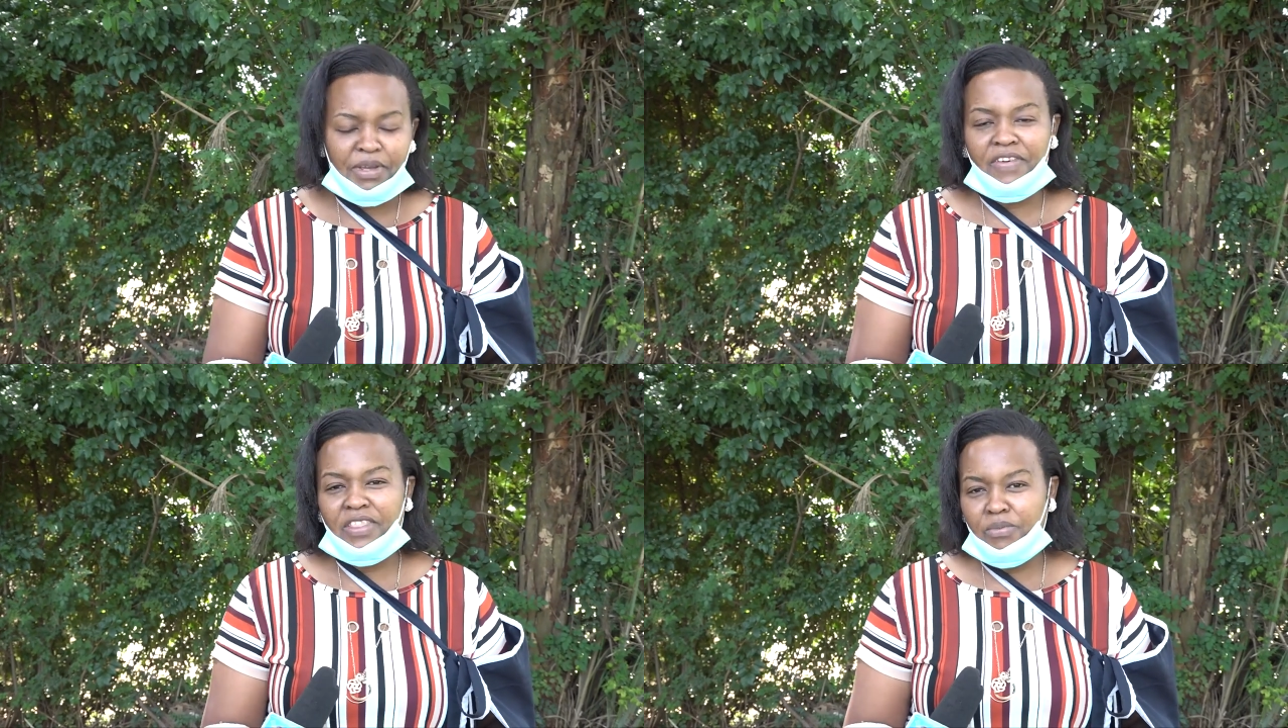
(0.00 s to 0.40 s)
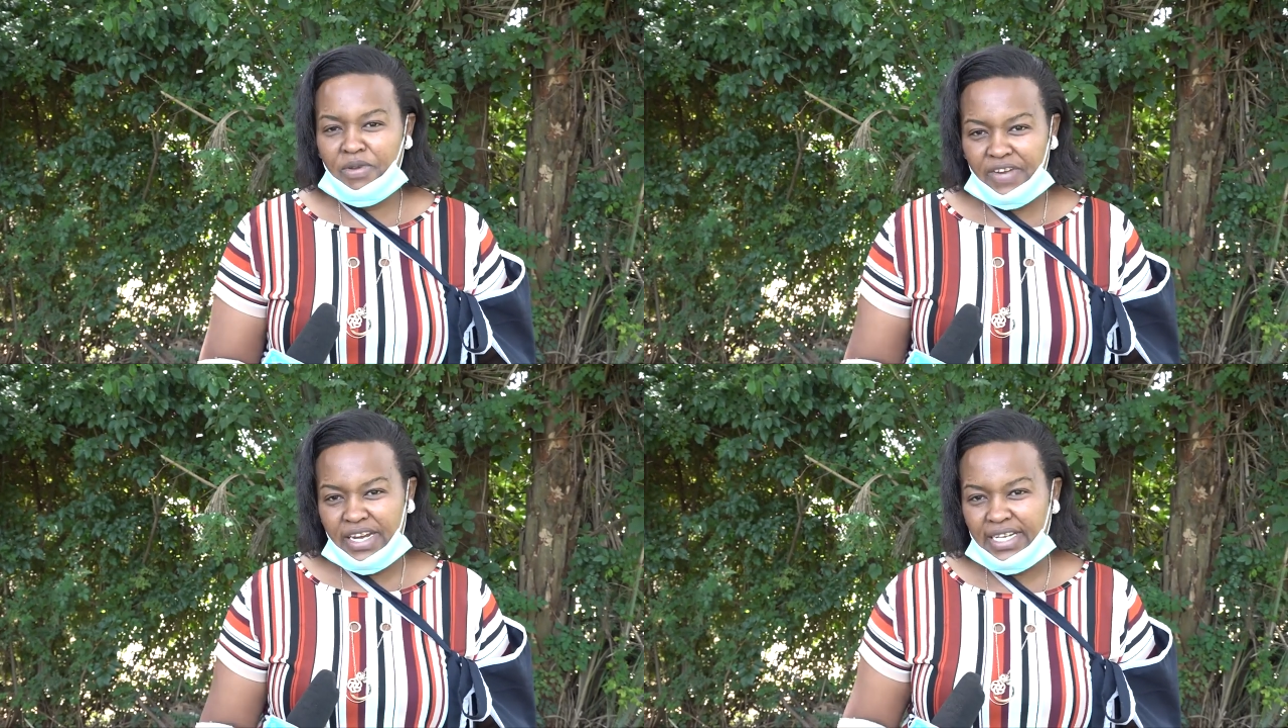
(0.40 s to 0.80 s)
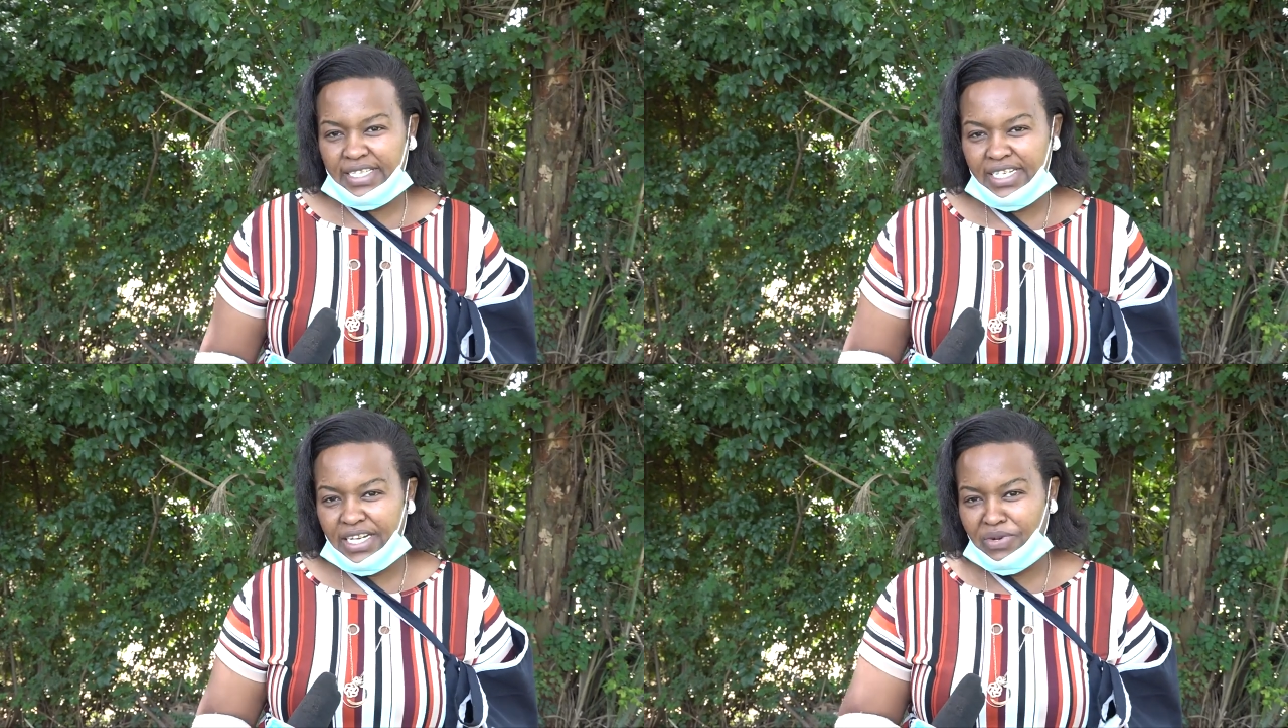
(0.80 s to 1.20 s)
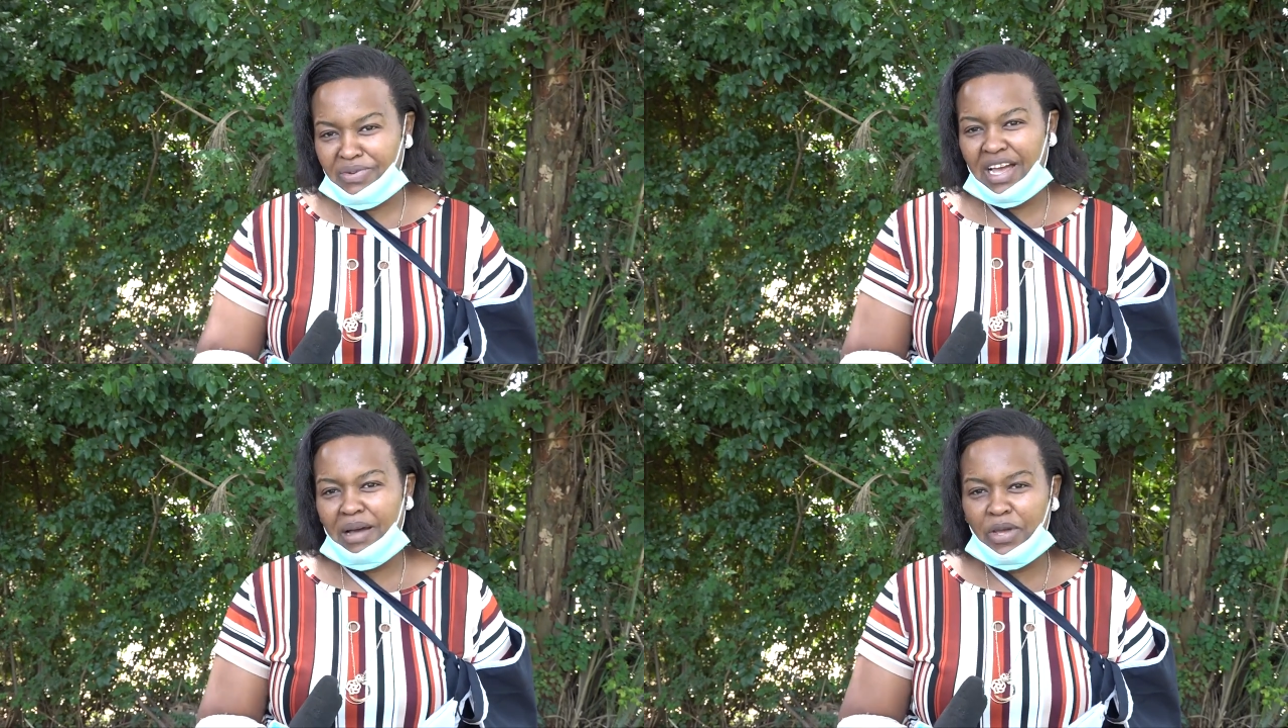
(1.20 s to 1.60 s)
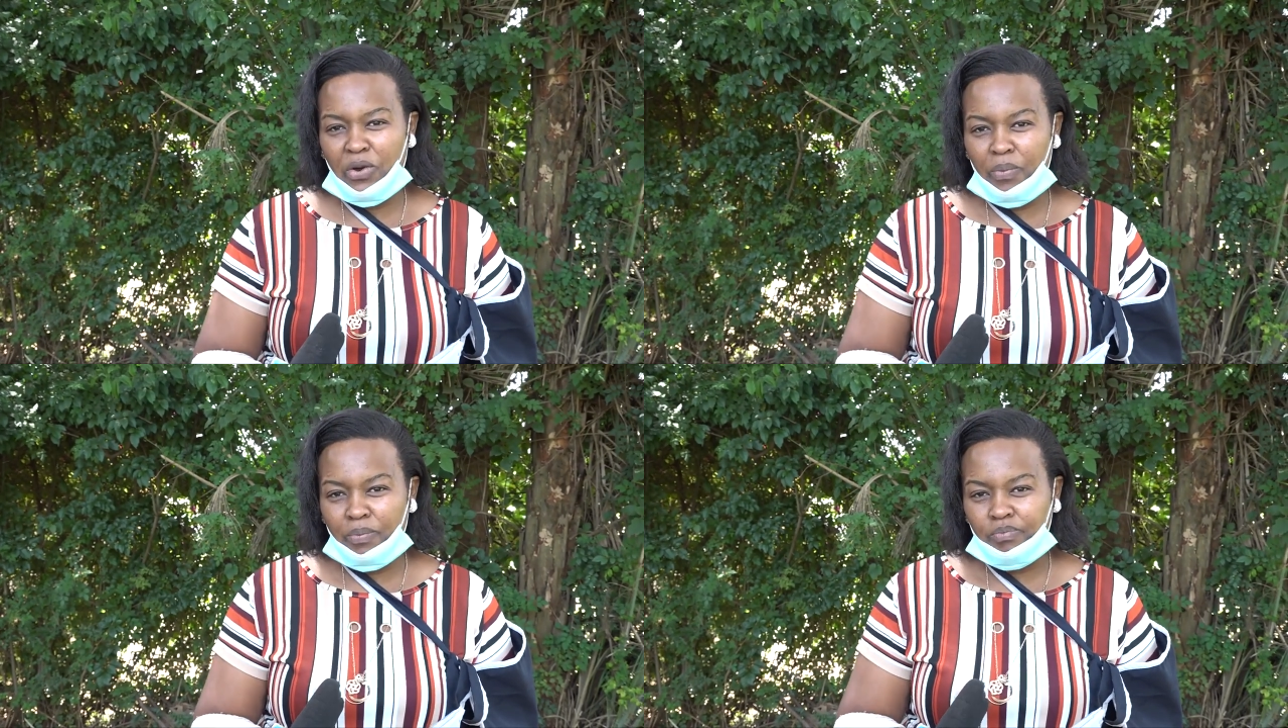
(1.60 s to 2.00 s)
my father would be very excited when you're coming
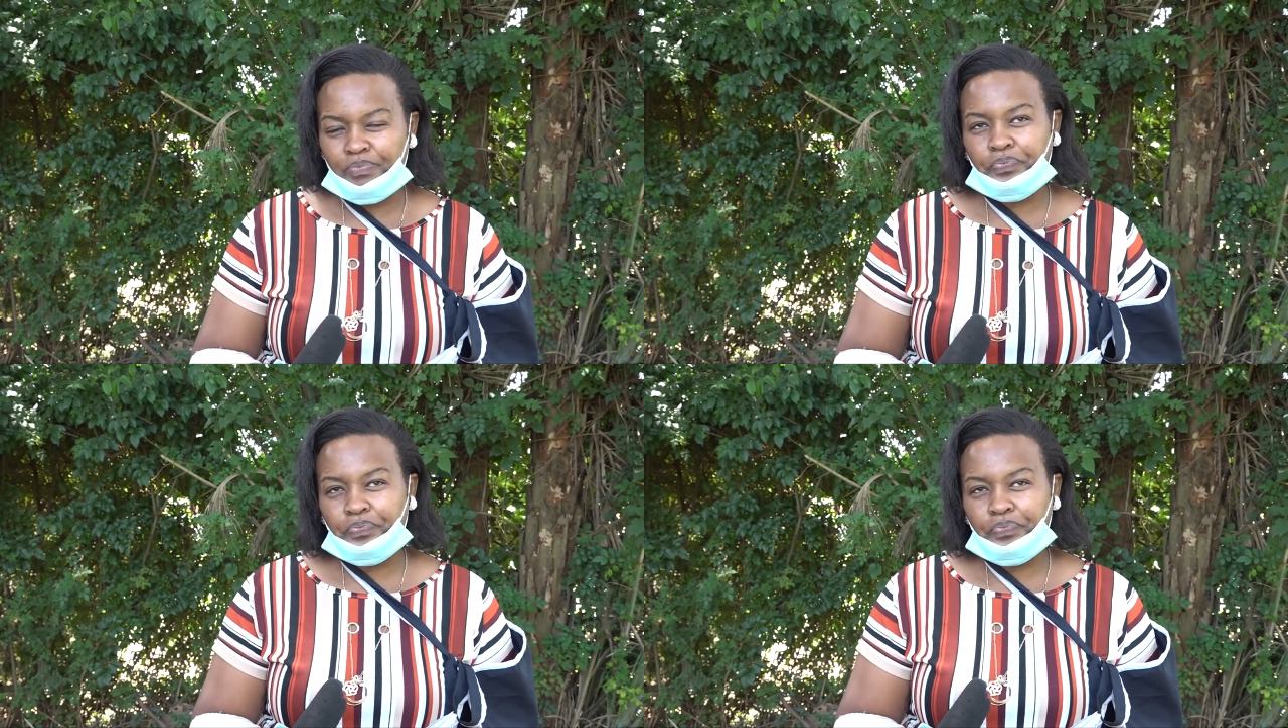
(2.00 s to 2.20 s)
home.